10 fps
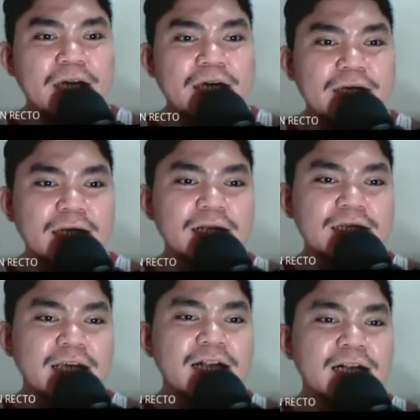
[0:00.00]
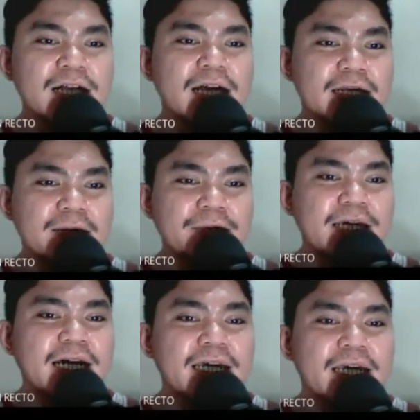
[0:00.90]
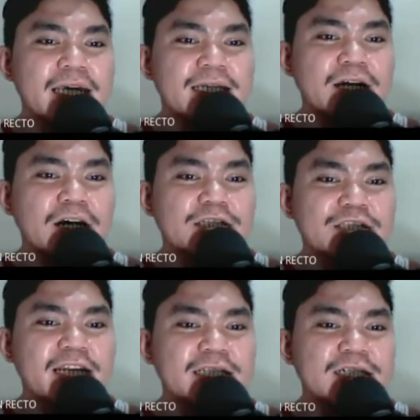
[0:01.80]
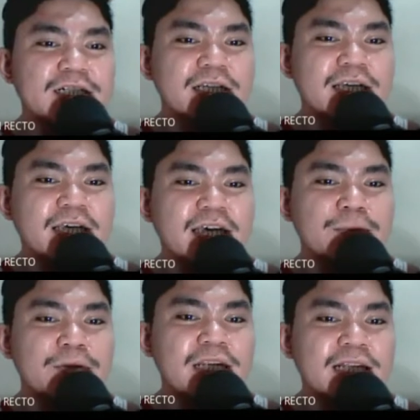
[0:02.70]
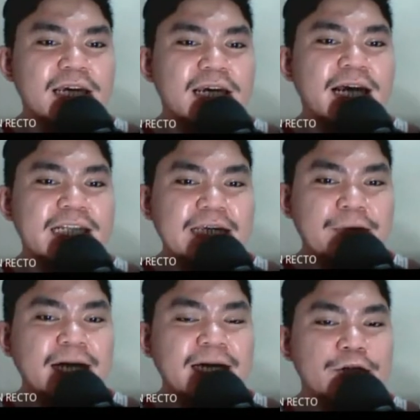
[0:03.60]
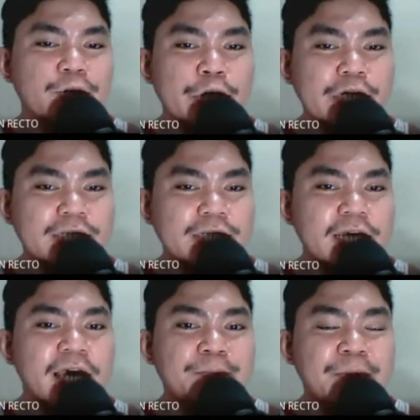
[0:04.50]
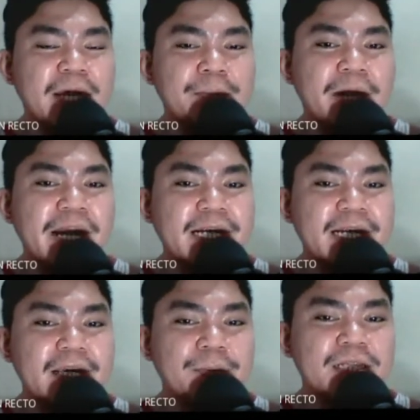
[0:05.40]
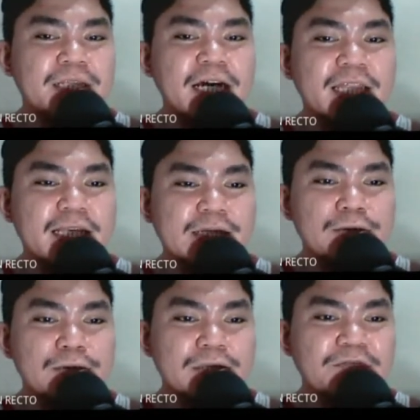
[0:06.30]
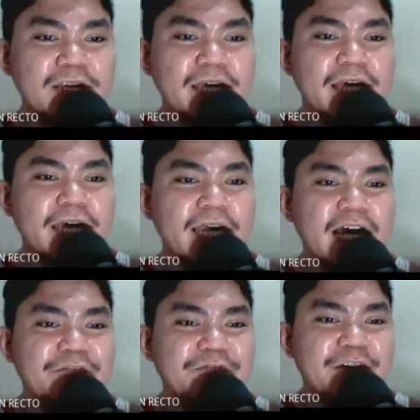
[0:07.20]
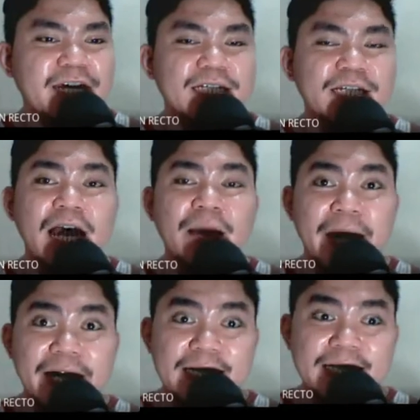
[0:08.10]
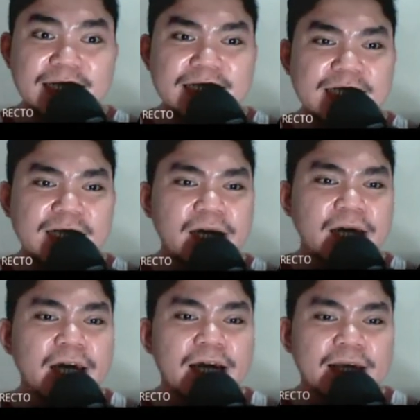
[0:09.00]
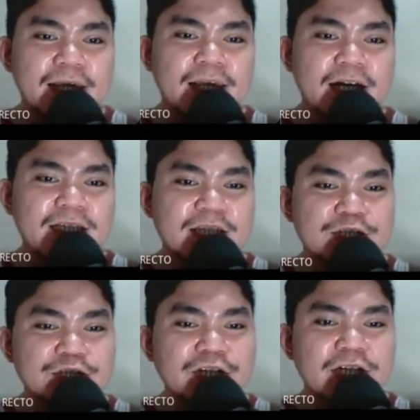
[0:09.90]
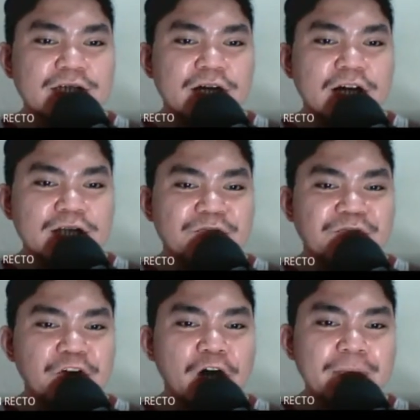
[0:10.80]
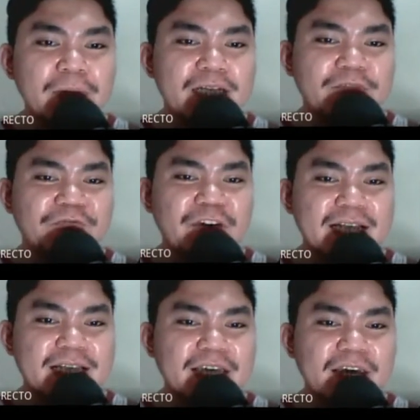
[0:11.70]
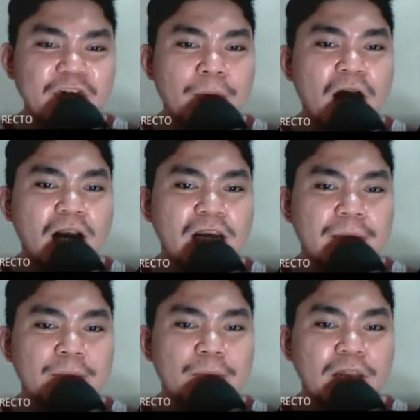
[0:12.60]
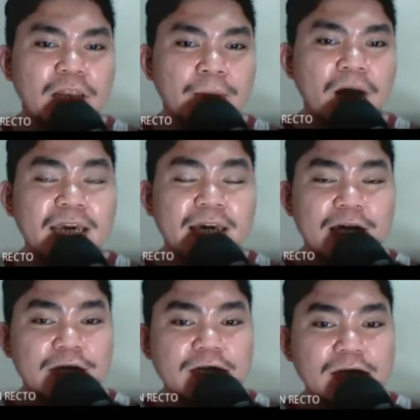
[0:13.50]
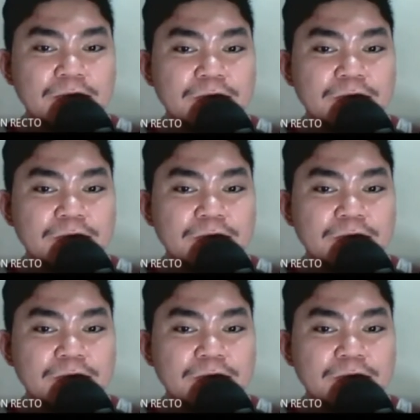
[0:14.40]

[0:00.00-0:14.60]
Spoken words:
Sickle cell anemia is a congenital hemolytic anemia that occurs primarily but not exclusively in African Americans. The condition results from a defective hemoglobin molecule,